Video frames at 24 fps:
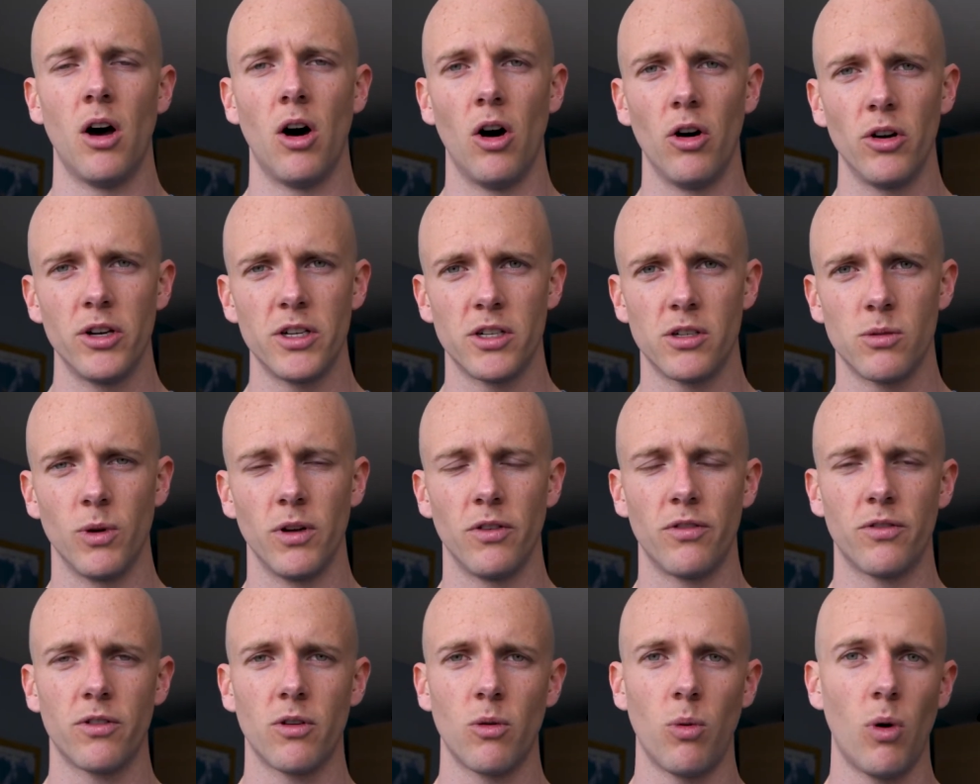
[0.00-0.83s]
honest
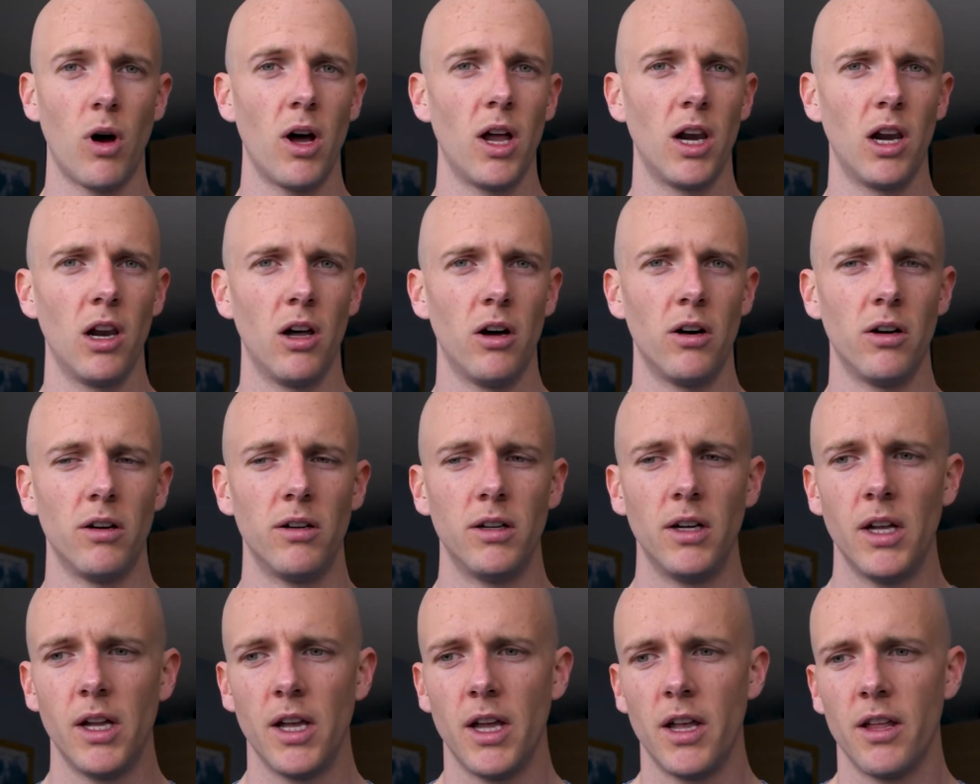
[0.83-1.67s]
with quite a lot,
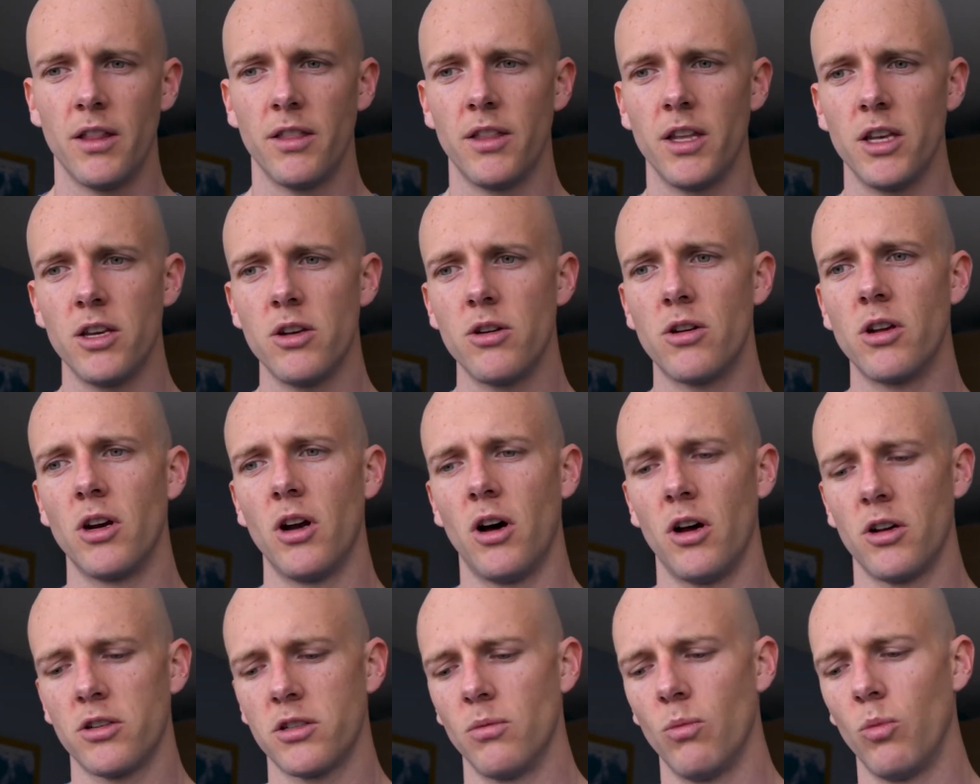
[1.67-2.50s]
that you can
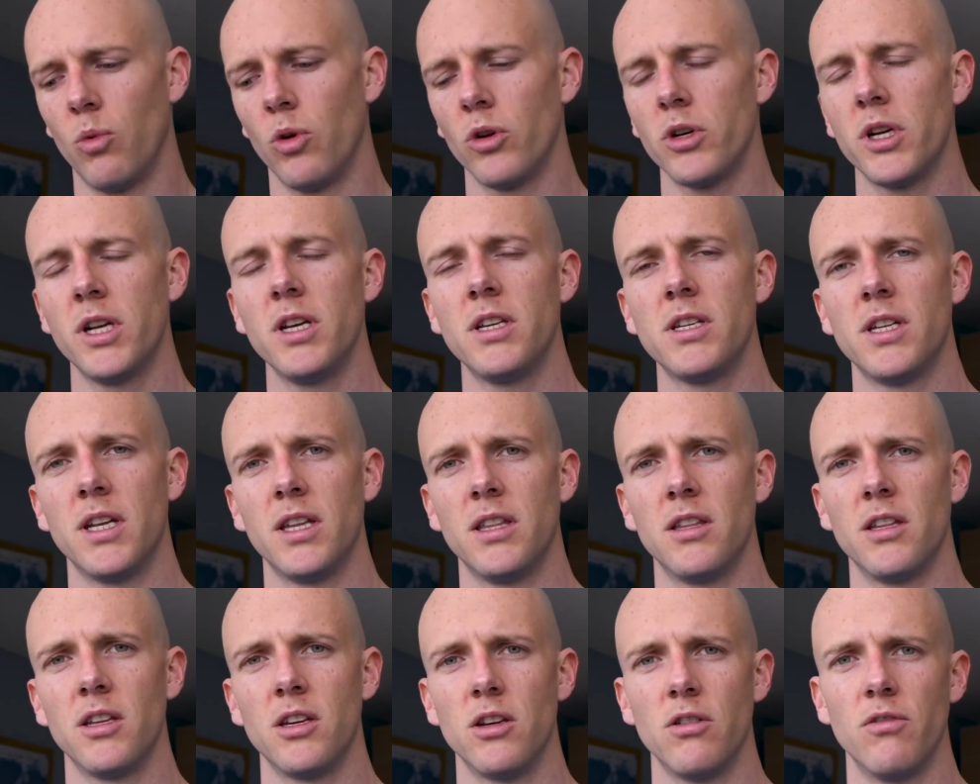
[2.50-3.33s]
ask them, What is
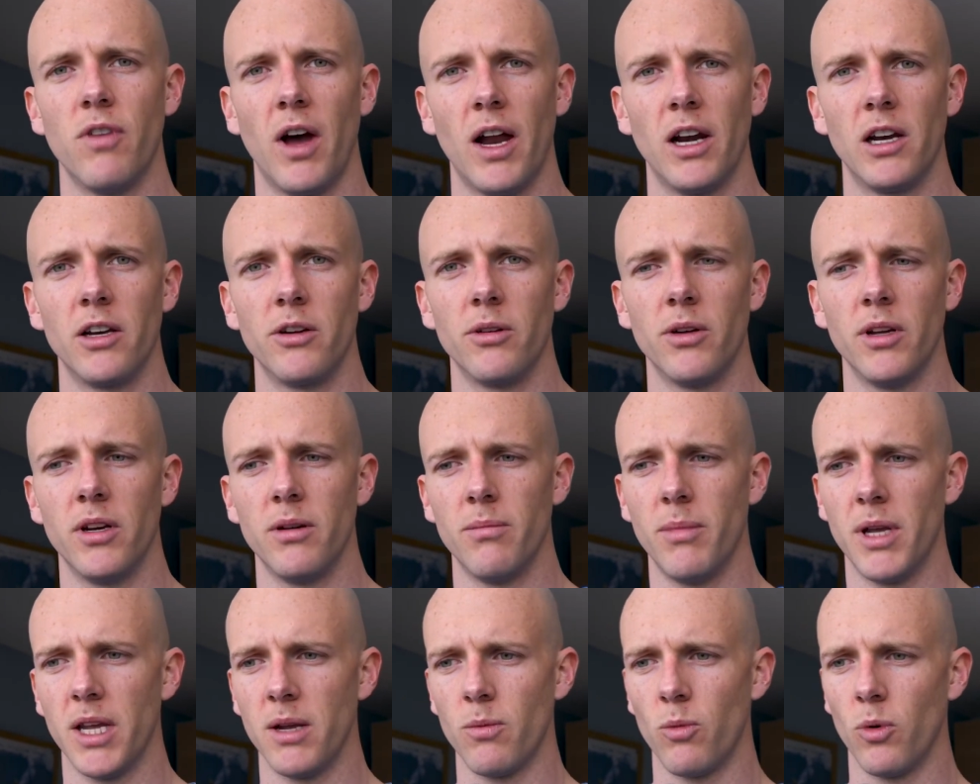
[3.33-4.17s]
it that you value in
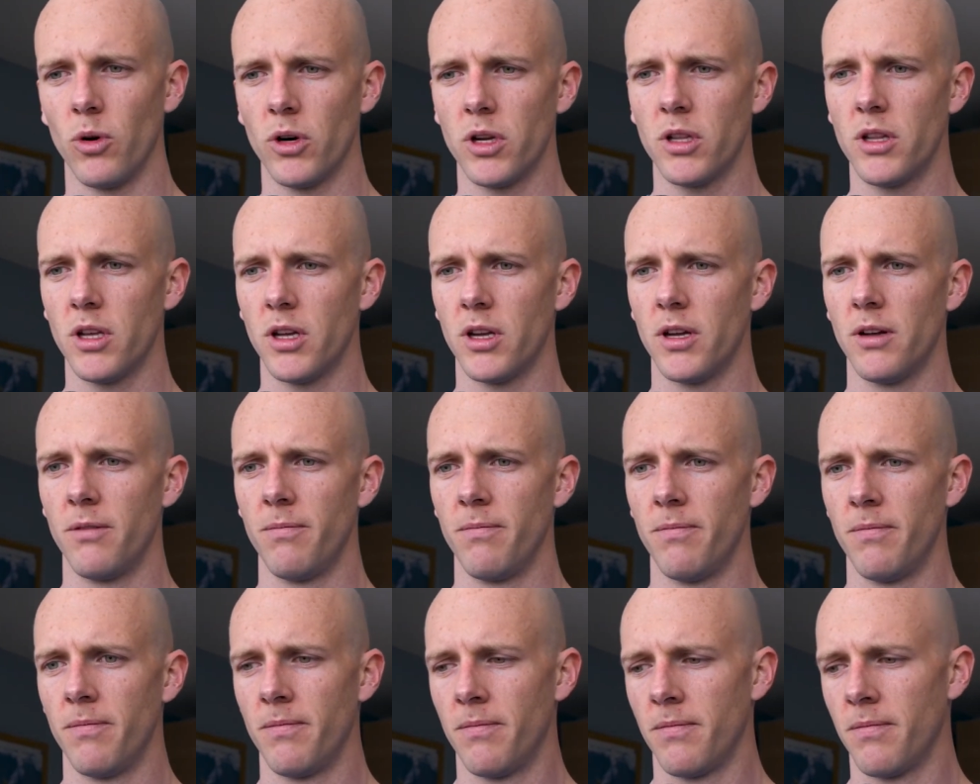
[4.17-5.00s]
me? What are the
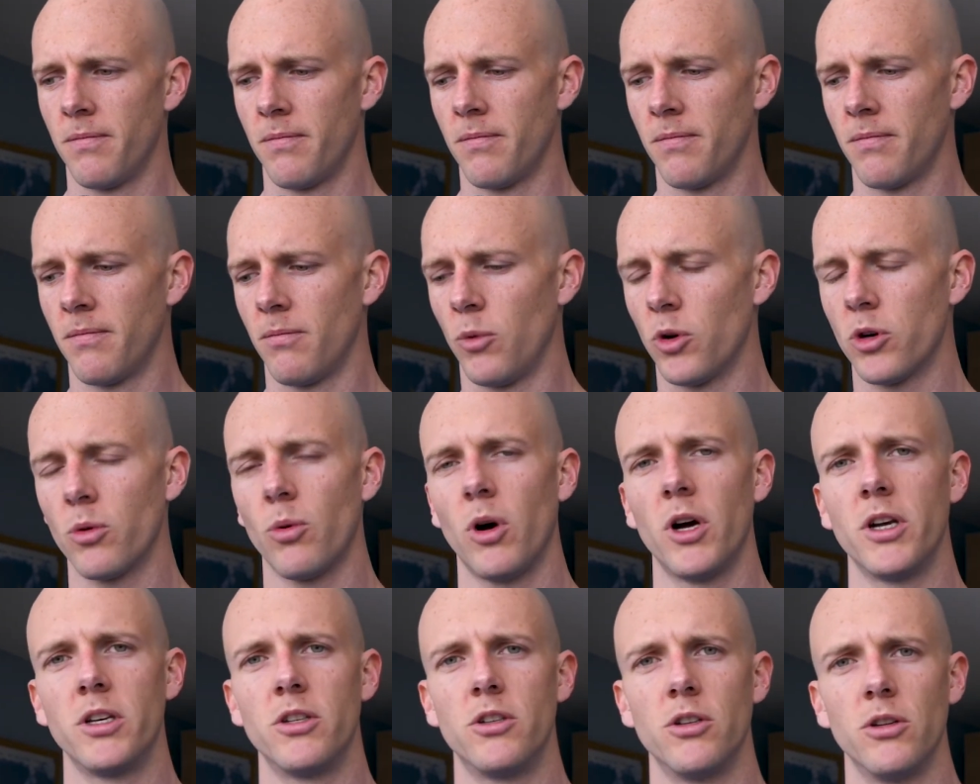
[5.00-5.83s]
what do
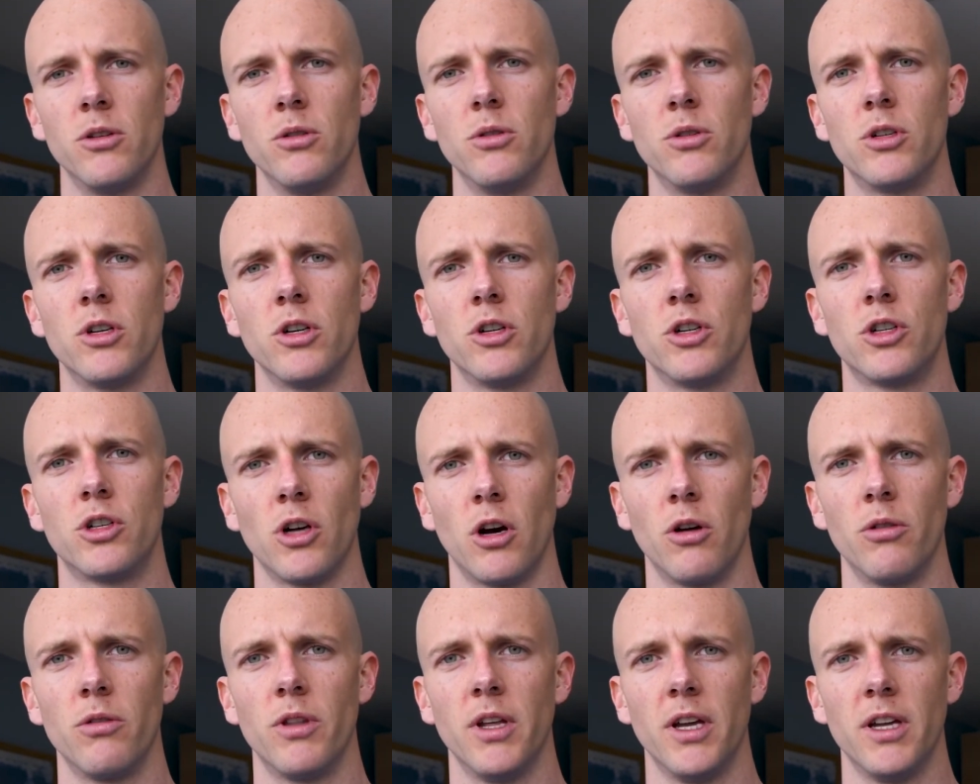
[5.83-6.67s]
I do to
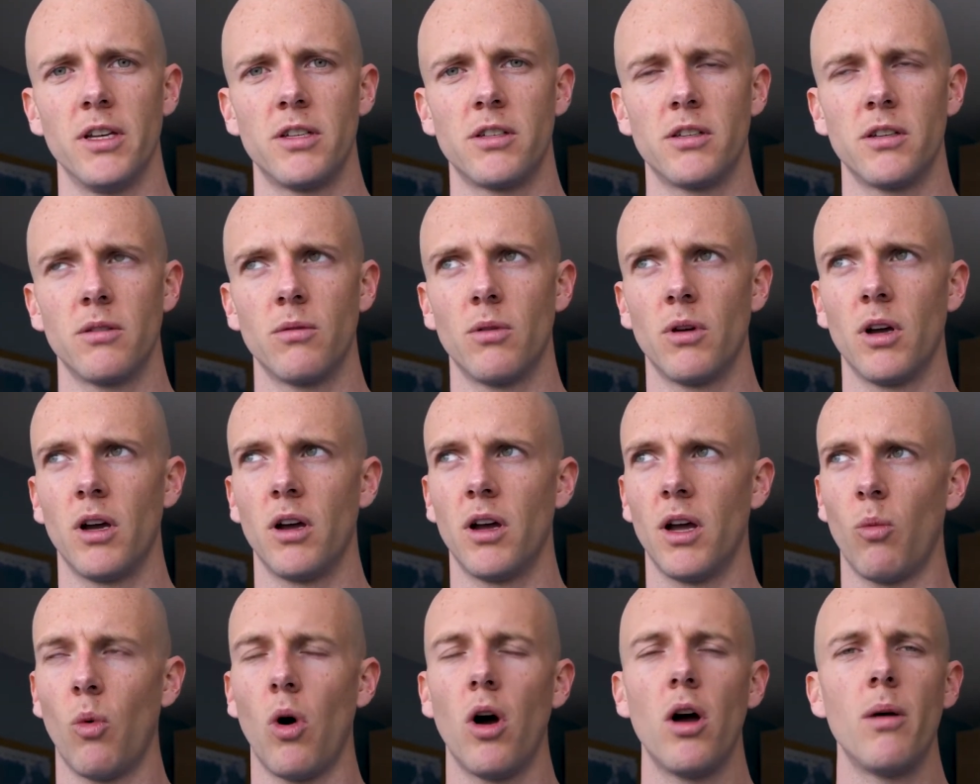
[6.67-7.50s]
show this?
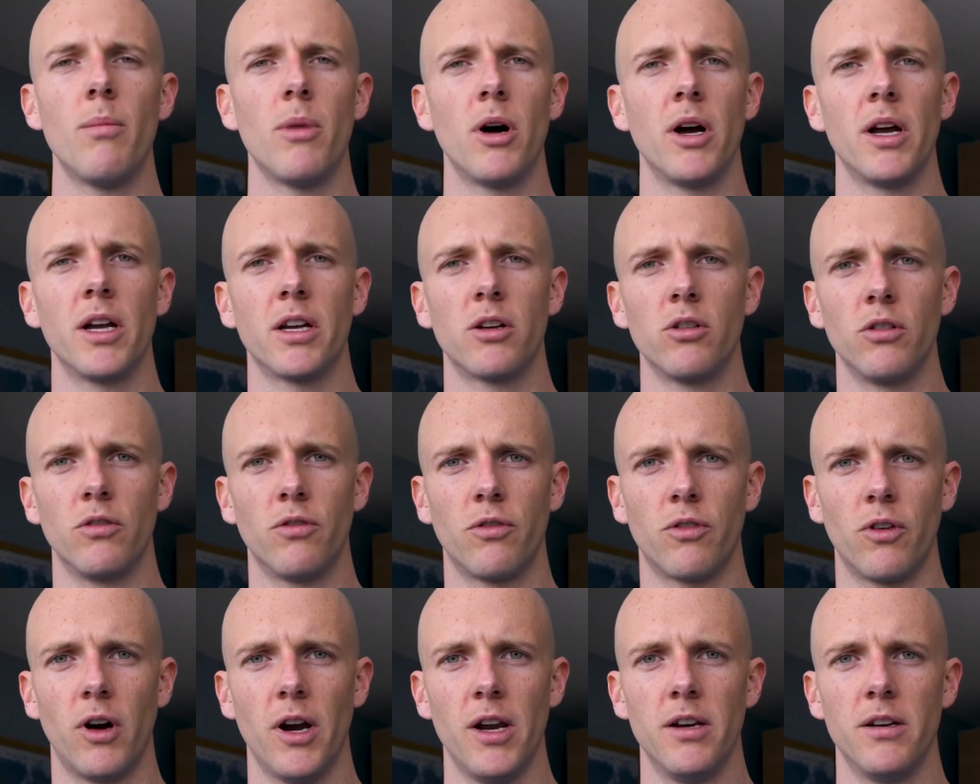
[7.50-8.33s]
Why am I a good
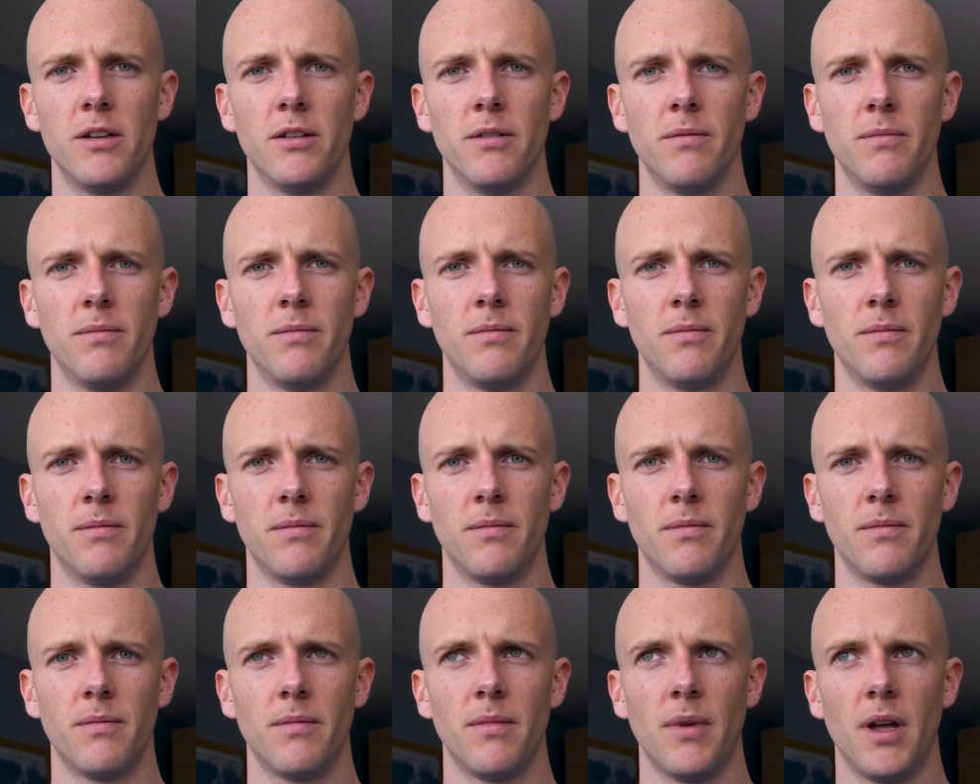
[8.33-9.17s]
friend?
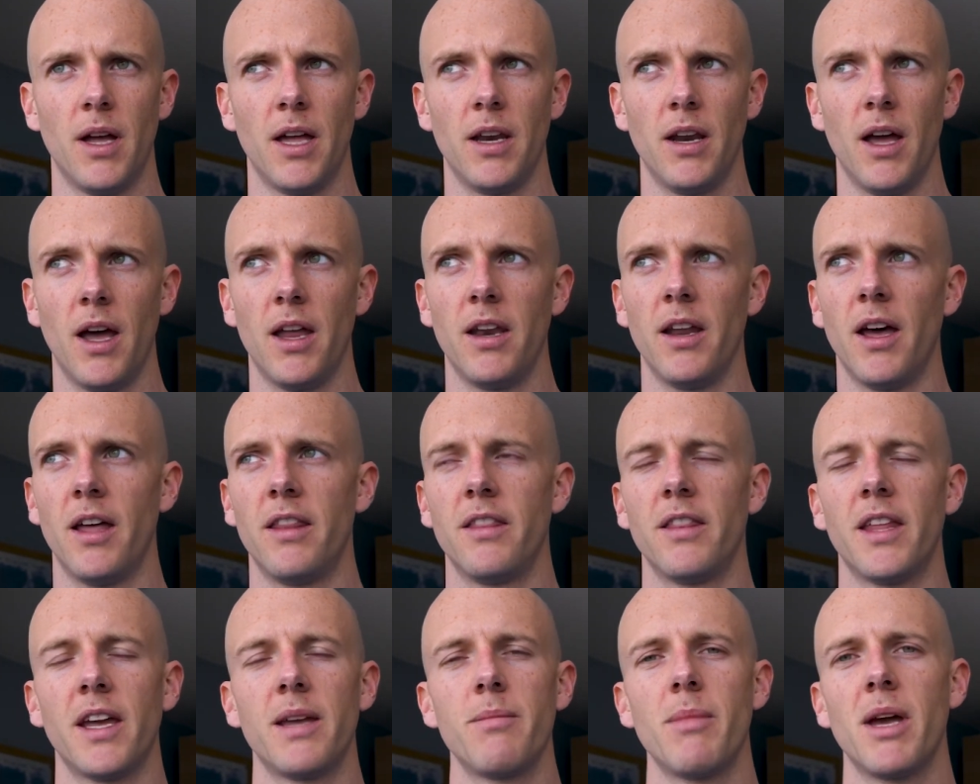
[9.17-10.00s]
And and
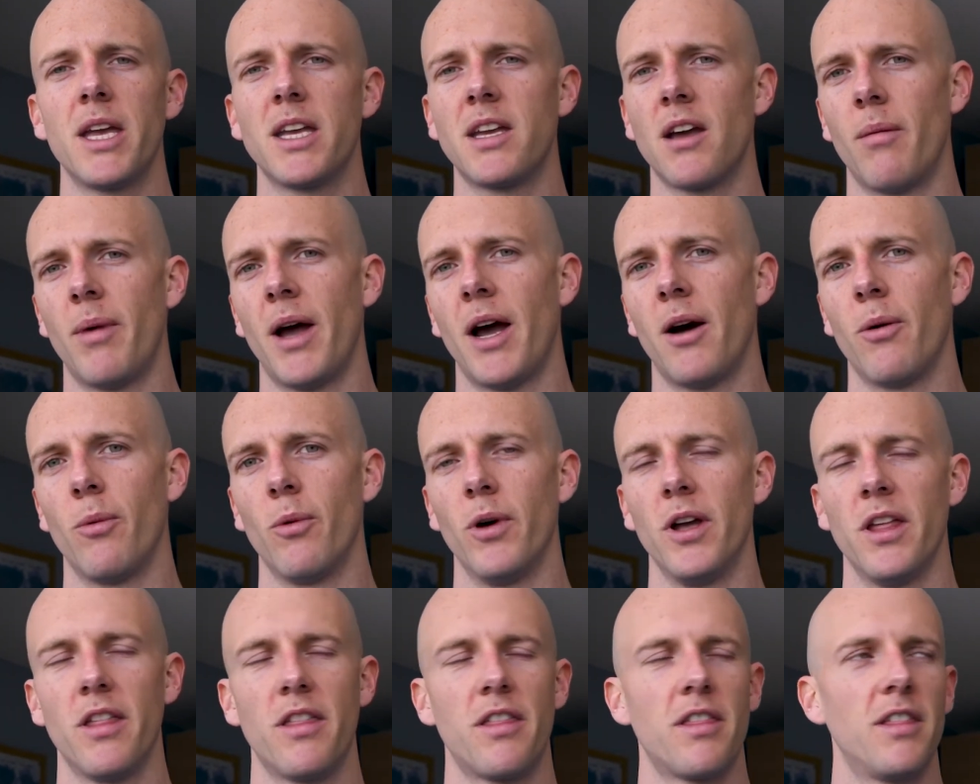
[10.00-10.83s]
and they may come out
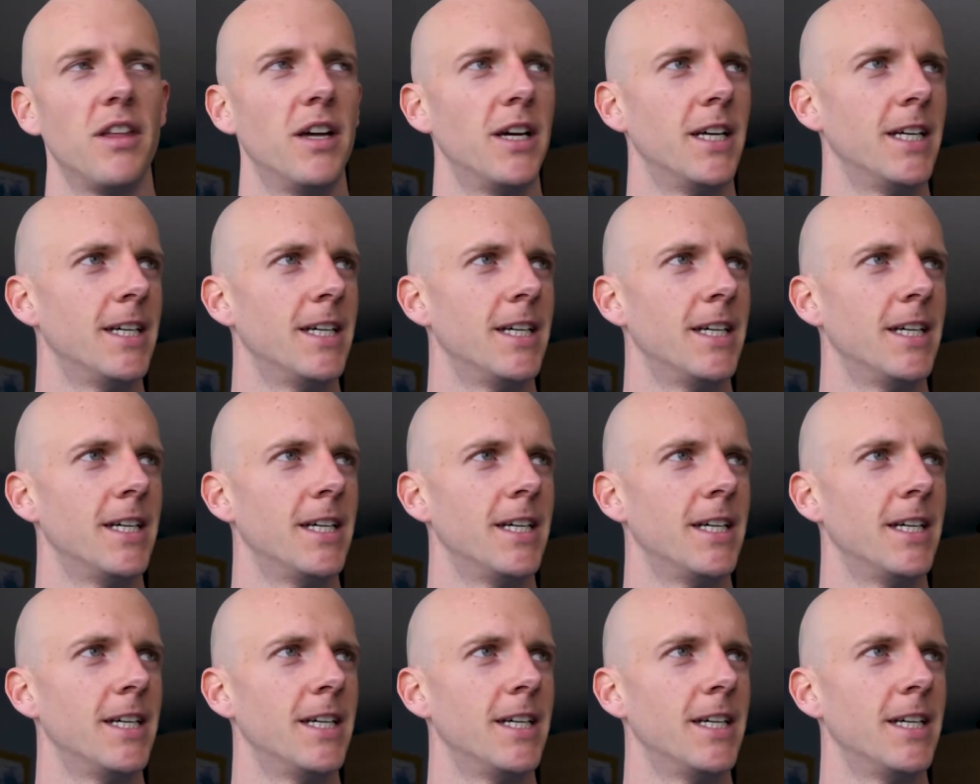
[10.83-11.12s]
with